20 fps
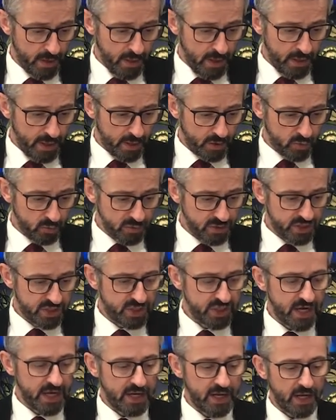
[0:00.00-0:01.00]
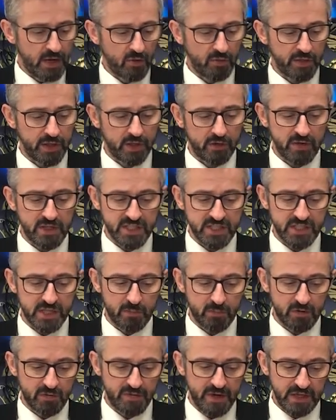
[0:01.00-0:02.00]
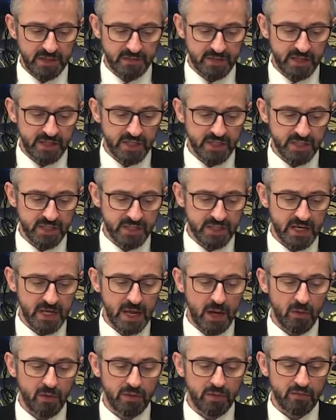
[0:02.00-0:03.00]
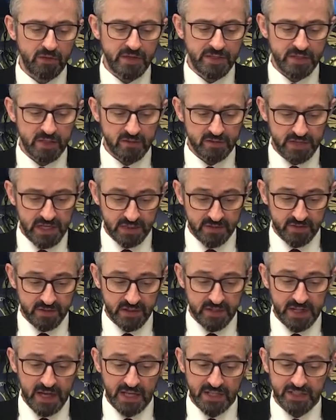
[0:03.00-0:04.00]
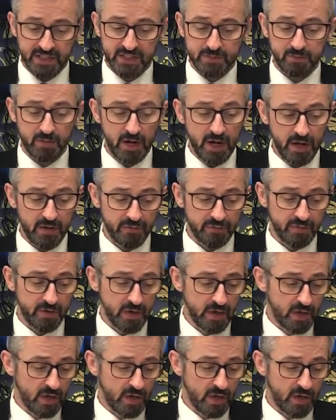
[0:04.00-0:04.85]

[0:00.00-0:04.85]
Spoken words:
And according to JLL, the increasing number of vaccinations is allowing the retail sector to catch its breath,